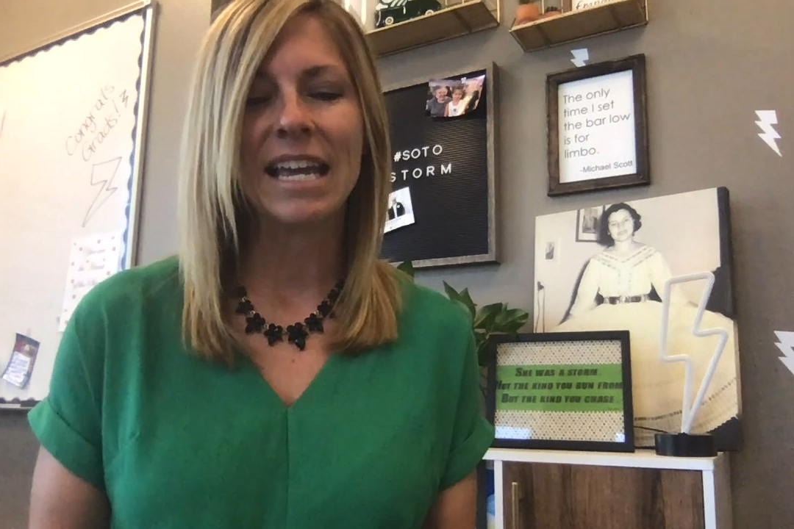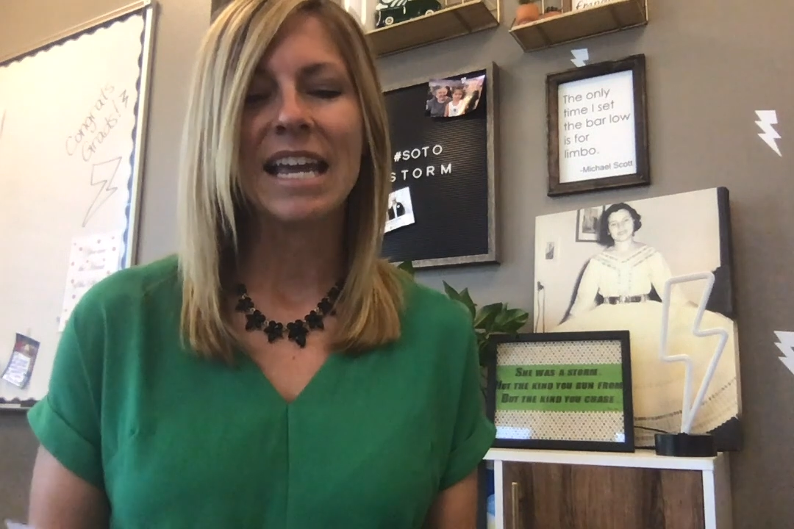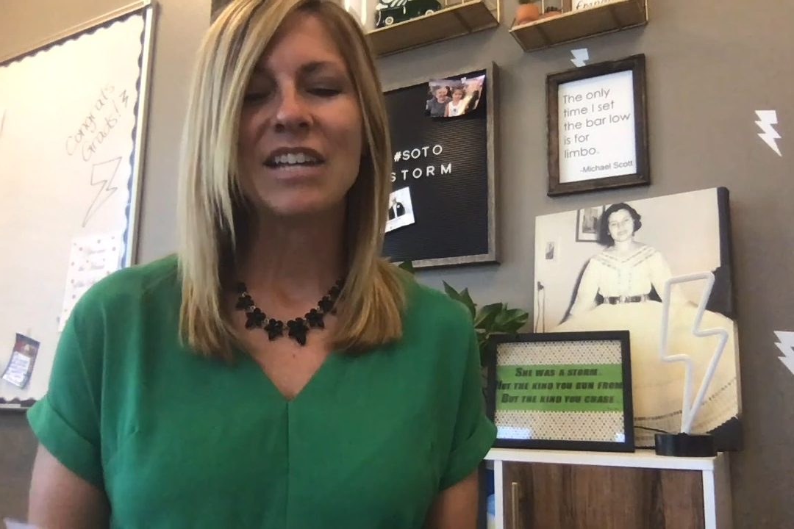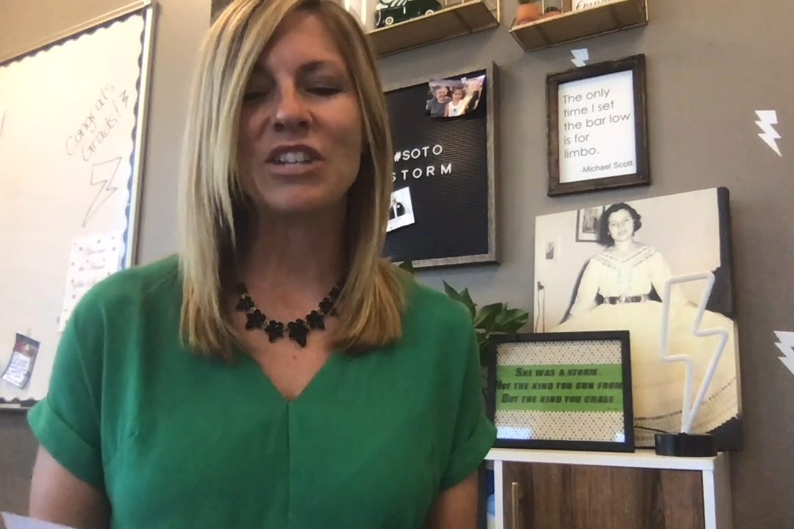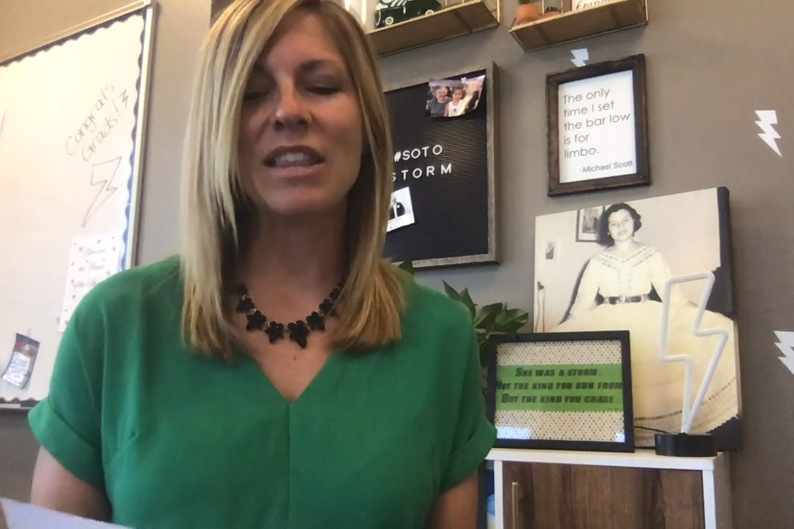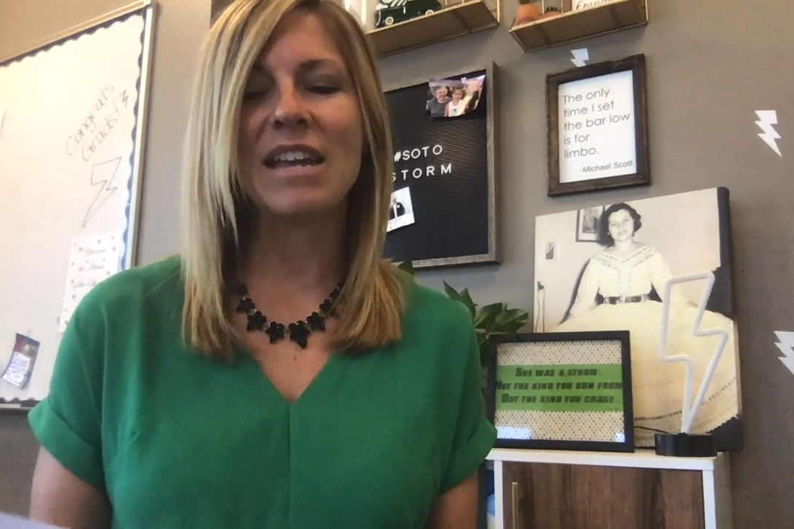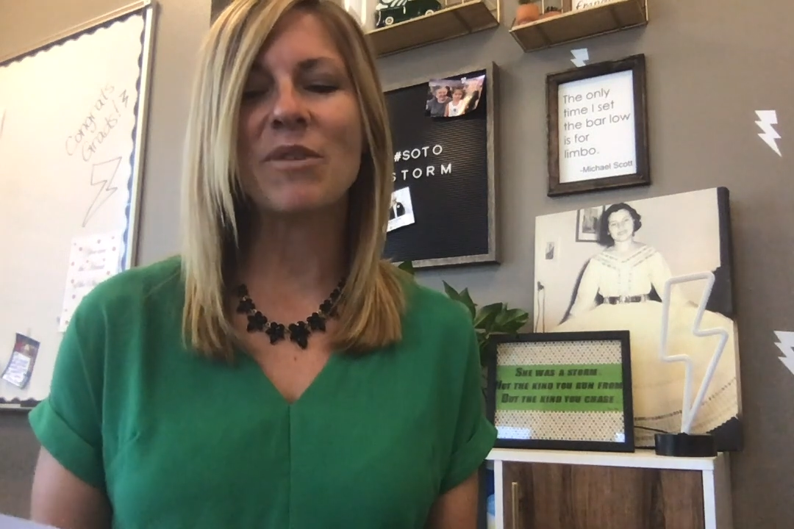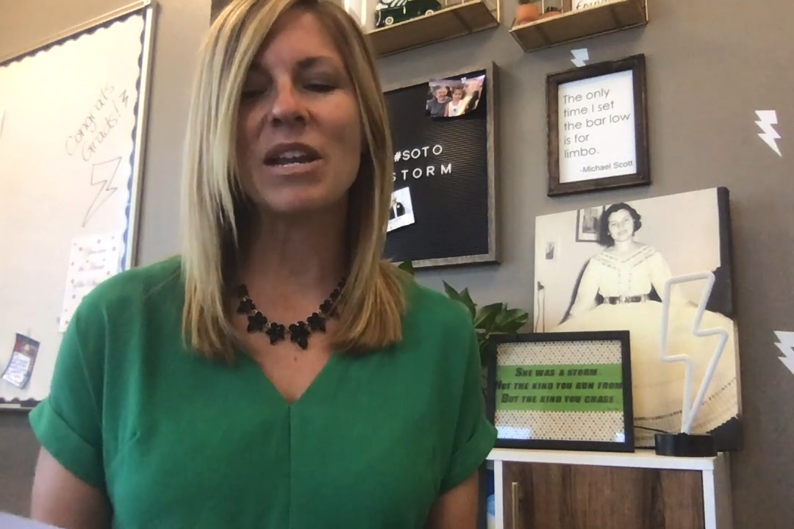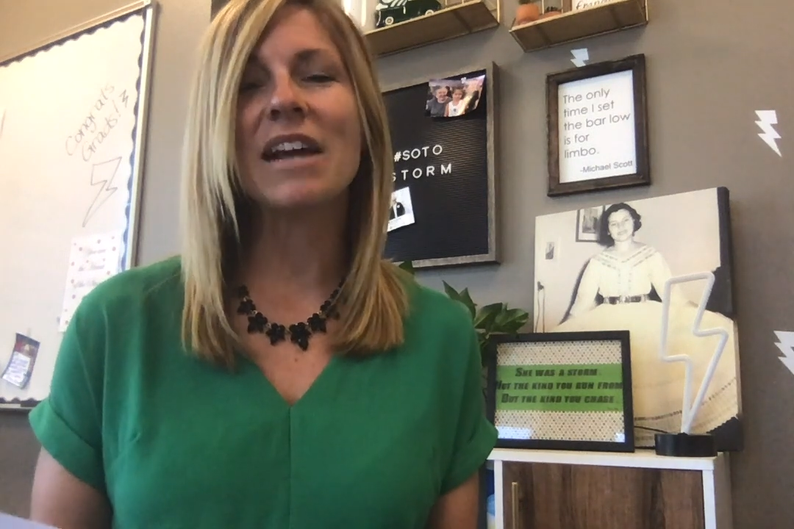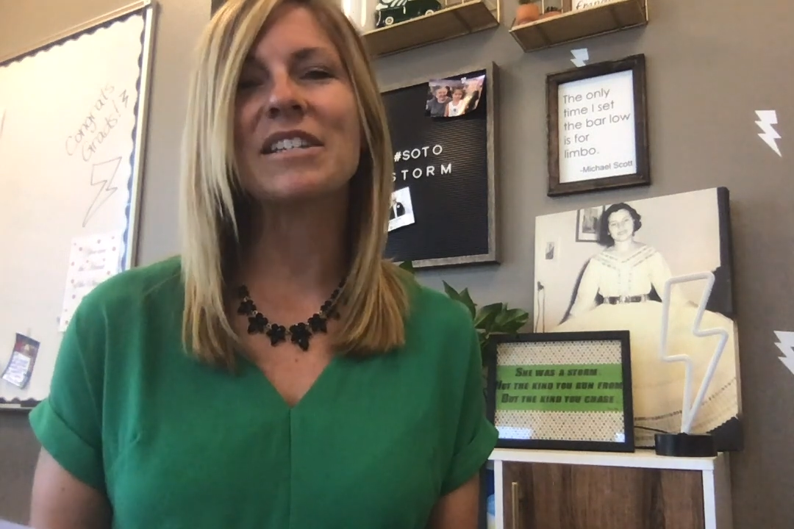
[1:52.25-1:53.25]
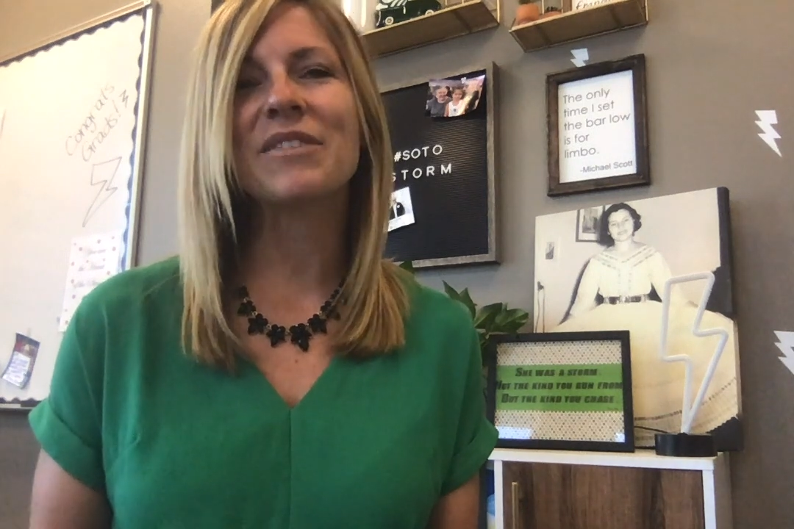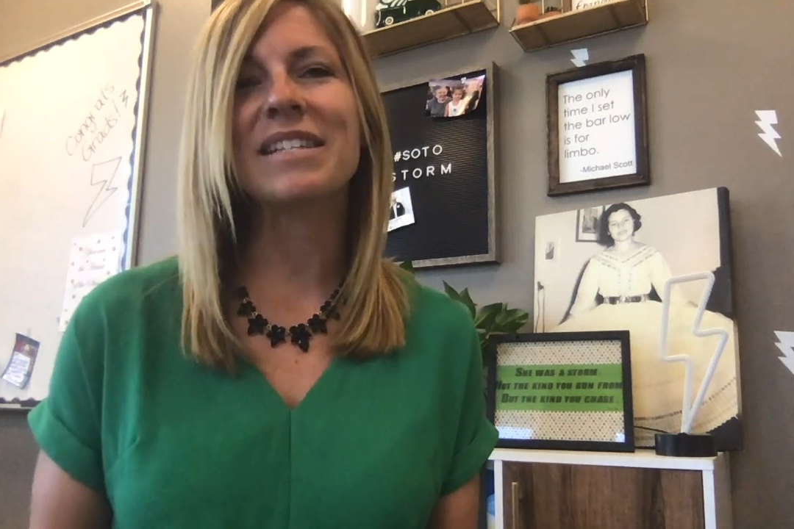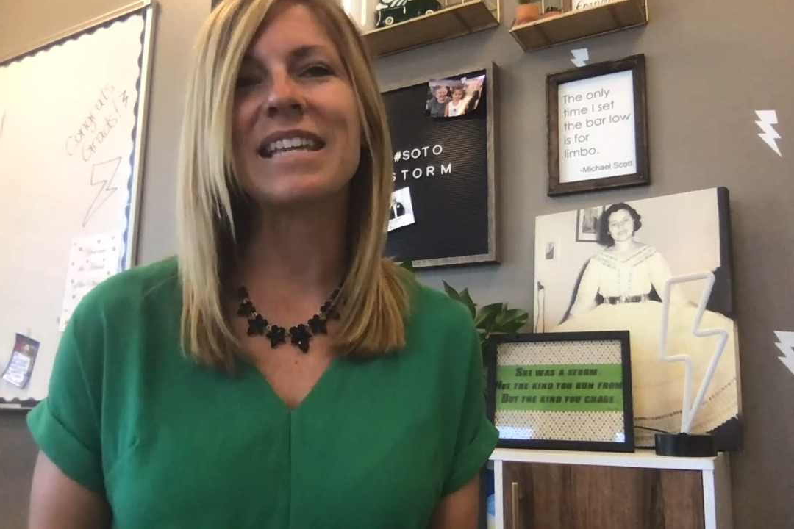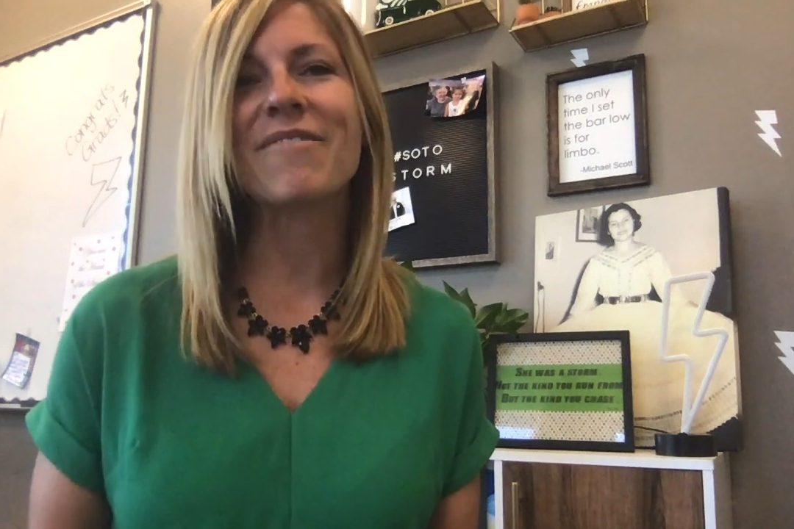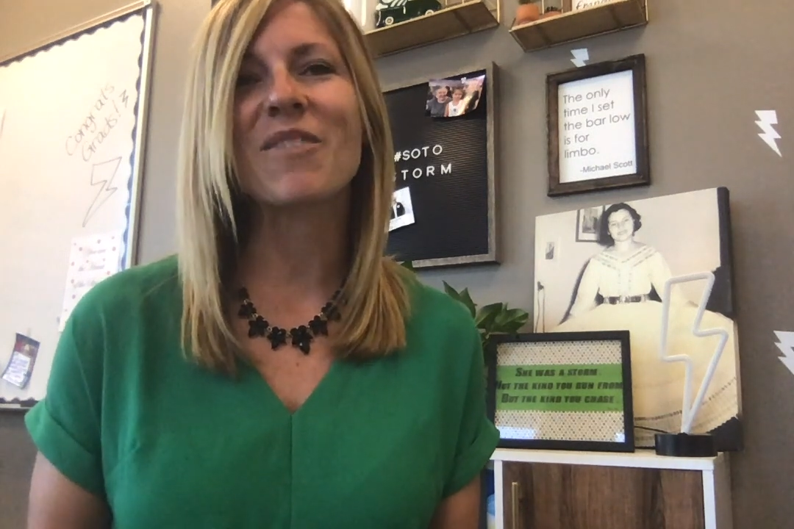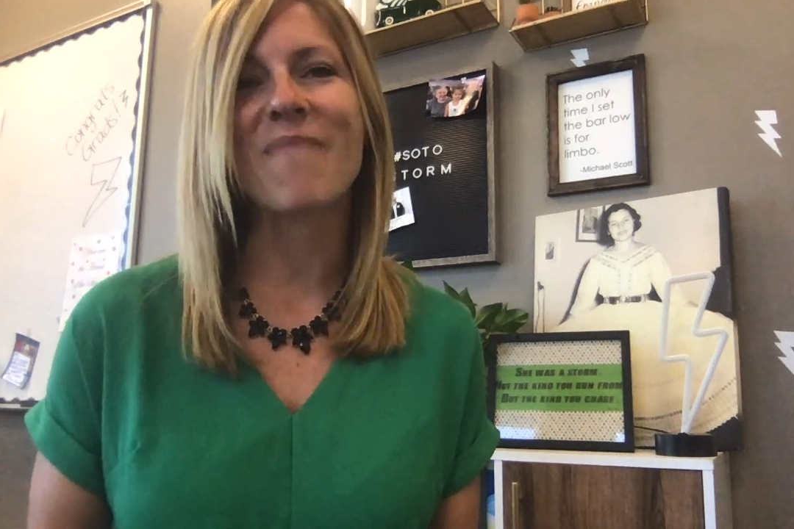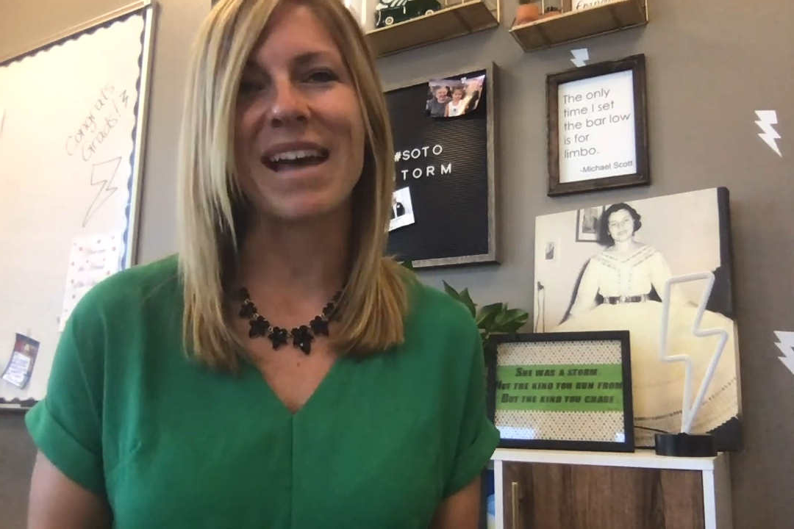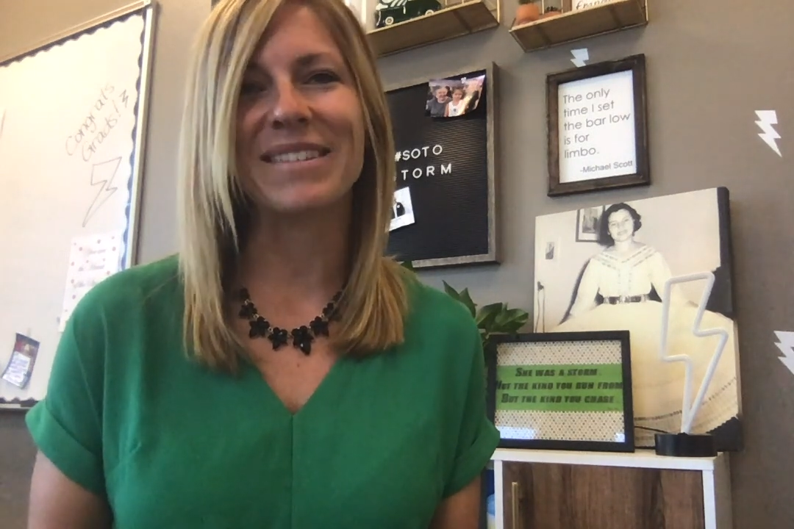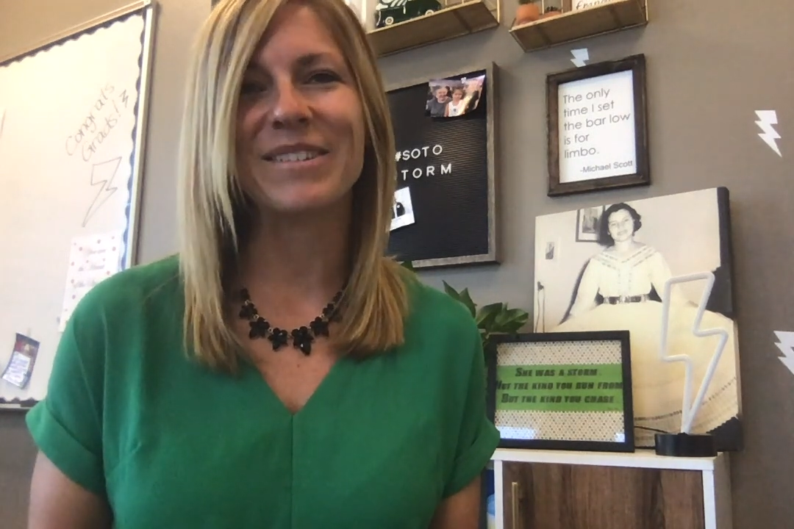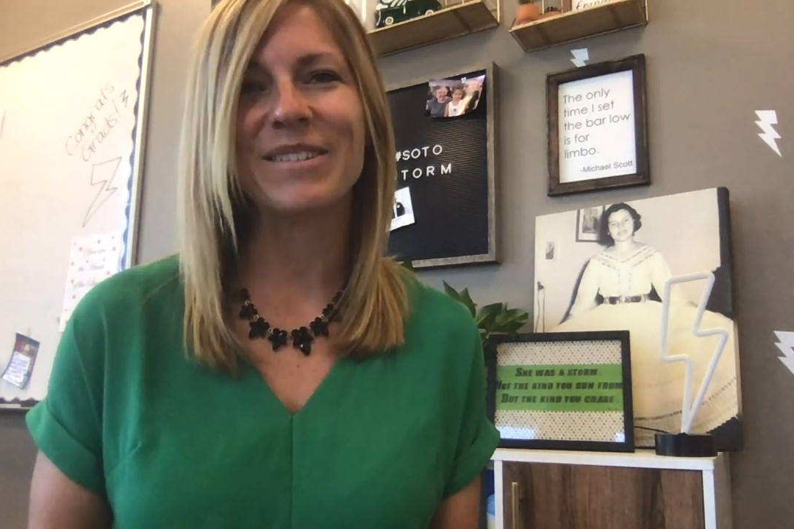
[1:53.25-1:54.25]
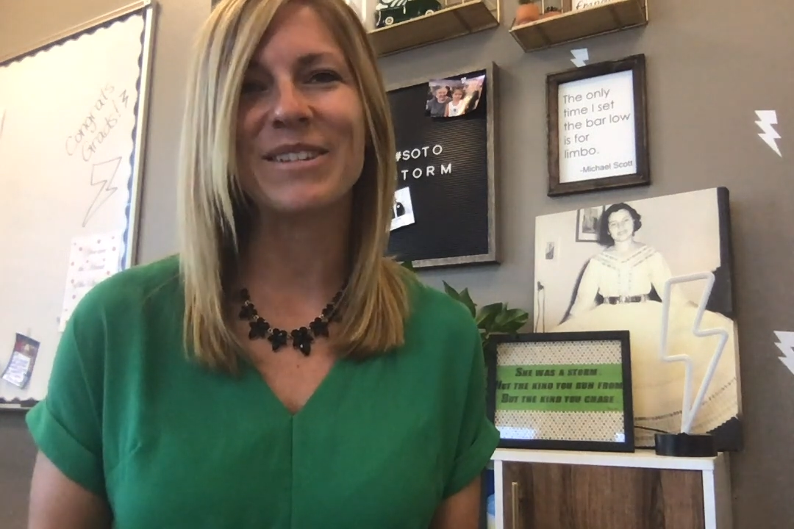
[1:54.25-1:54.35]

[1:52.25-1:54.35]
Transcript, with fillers: She then went on to receive her master's